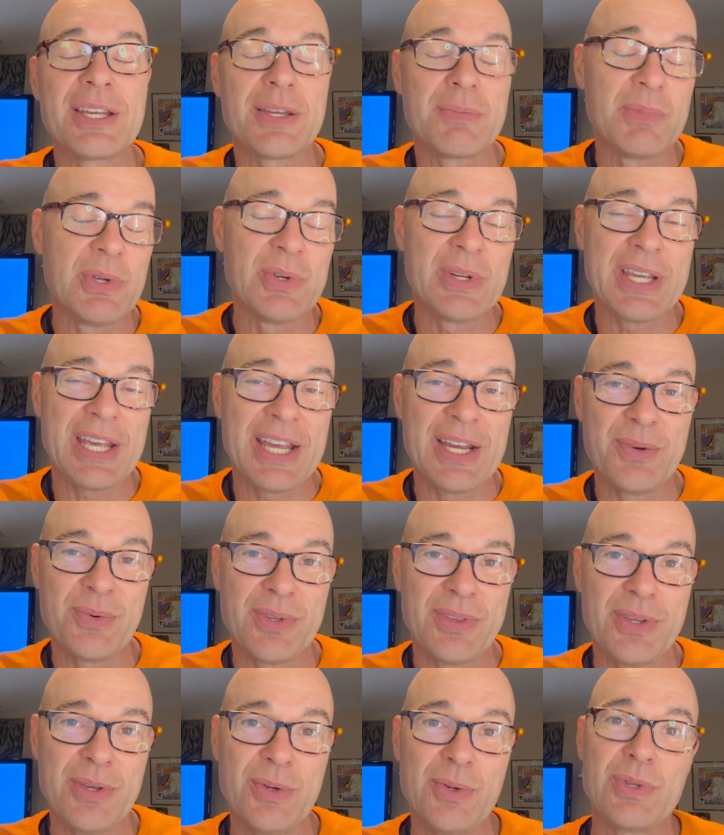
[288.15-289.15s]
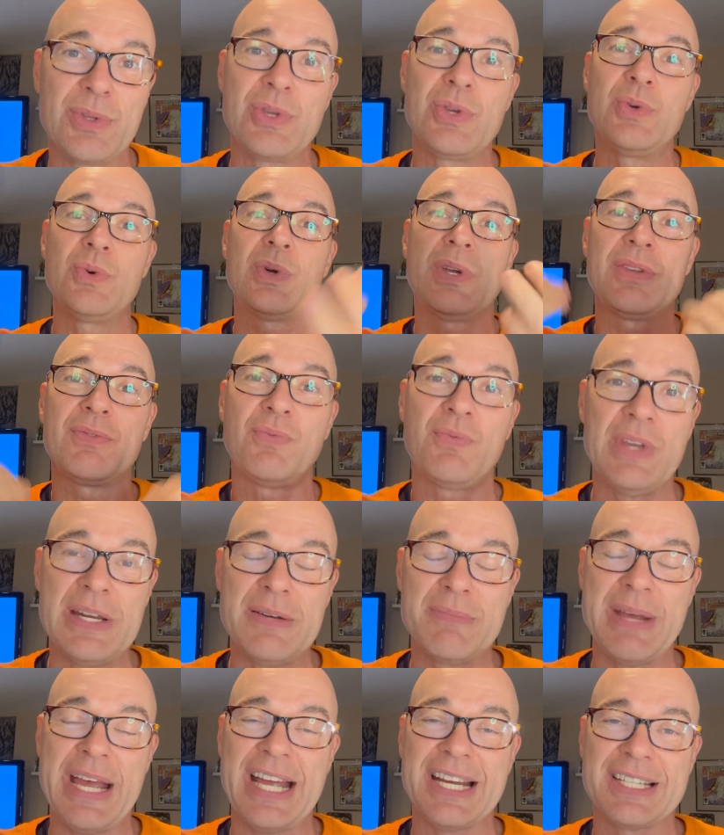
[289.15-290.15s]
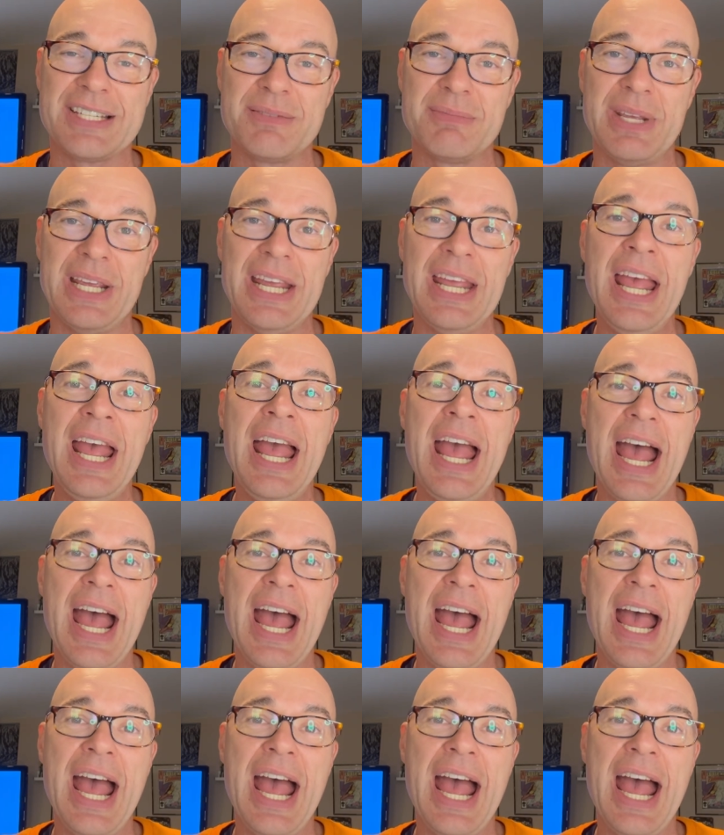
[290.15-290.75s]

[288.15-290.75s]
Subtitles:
communicate with you and you can feed back to me